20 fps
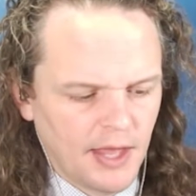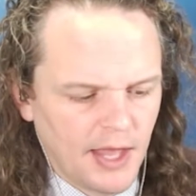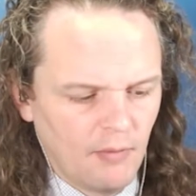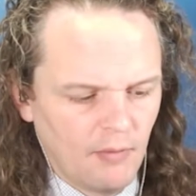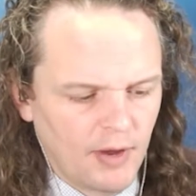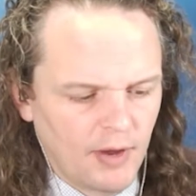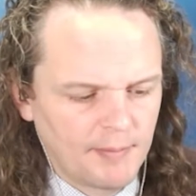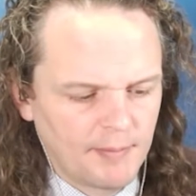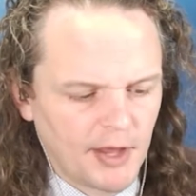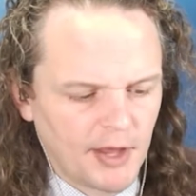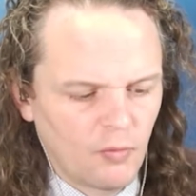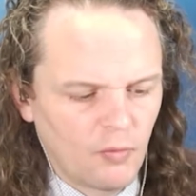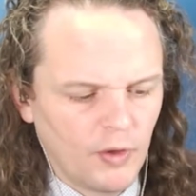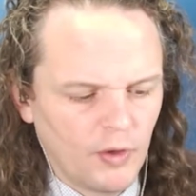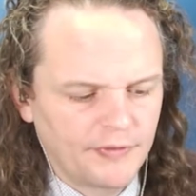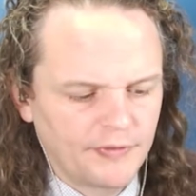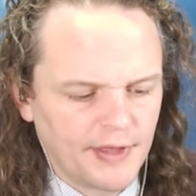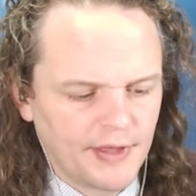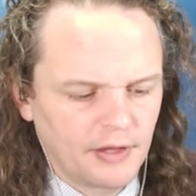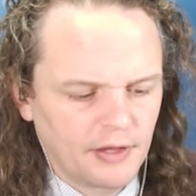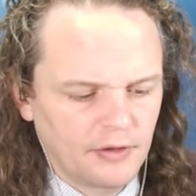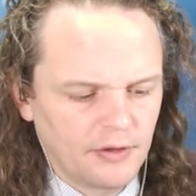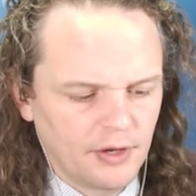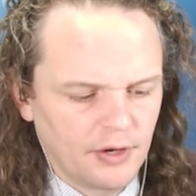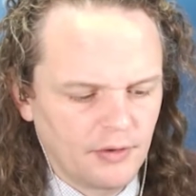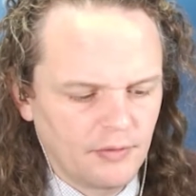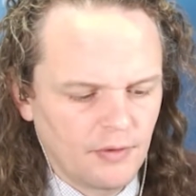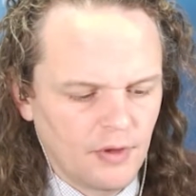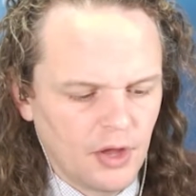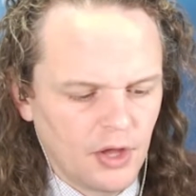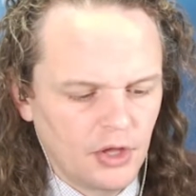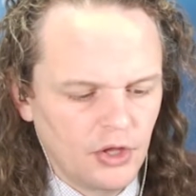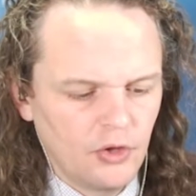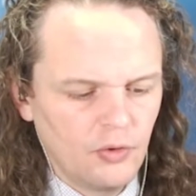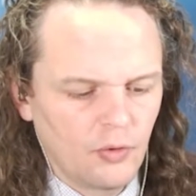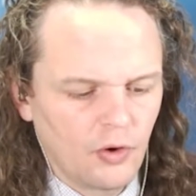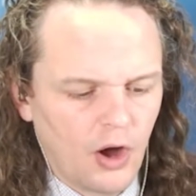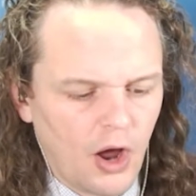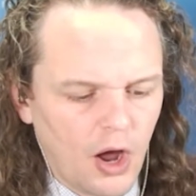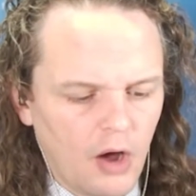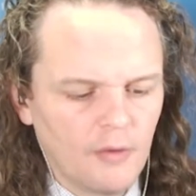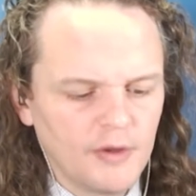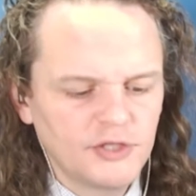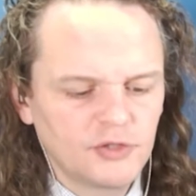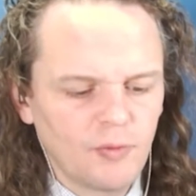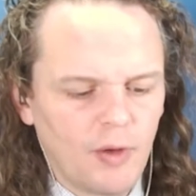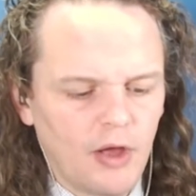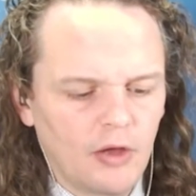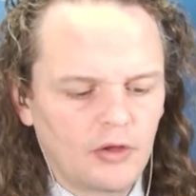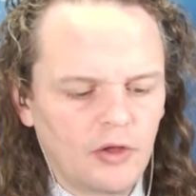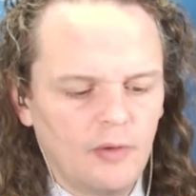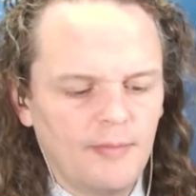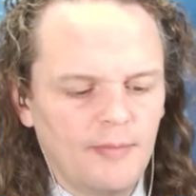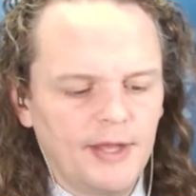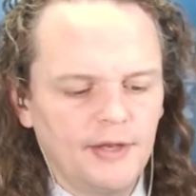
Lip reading: I want to make one thing clear. You are always welcome